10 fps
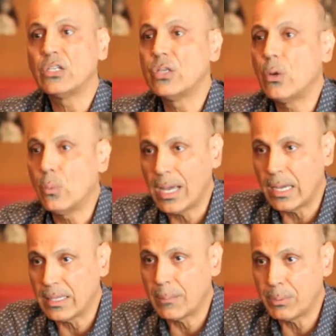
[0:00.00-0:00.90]
is no
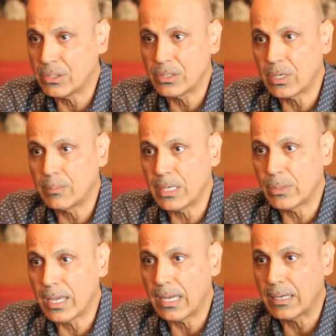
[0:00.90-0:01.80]
way that person is going to be
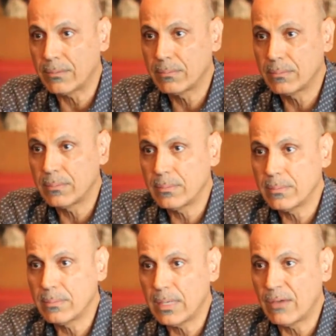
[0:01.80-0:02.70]
okay
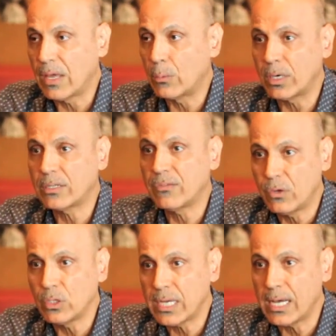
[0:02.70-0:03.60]
if they worked
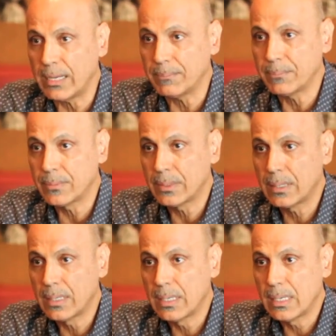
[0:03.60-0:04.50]
full time.
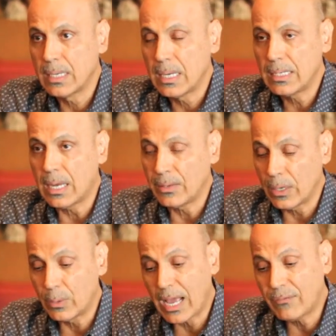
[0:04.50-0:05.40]
Now, they
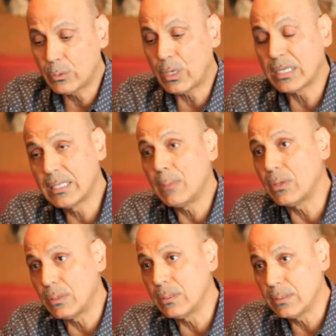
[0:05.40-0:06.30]
would have to work
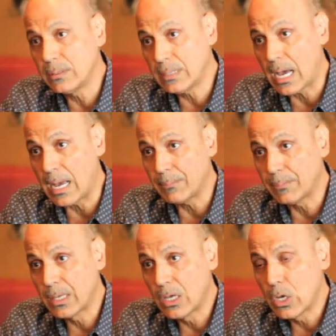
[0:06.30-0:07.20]
double time,
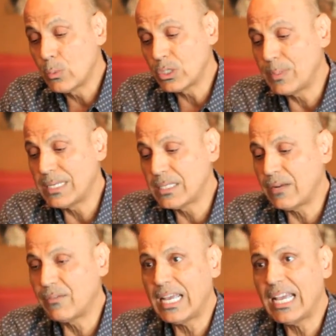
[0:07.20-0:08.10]
which means that
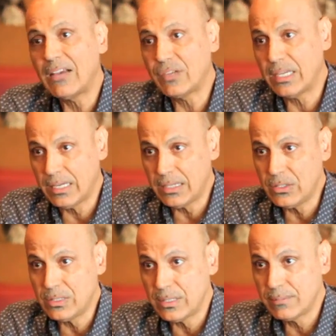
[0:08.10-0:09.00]
if they have
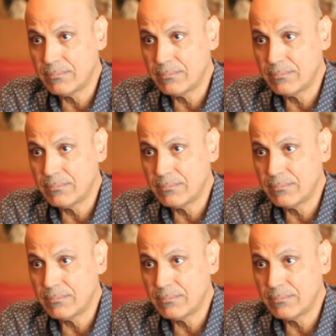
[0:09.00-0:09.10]
kids,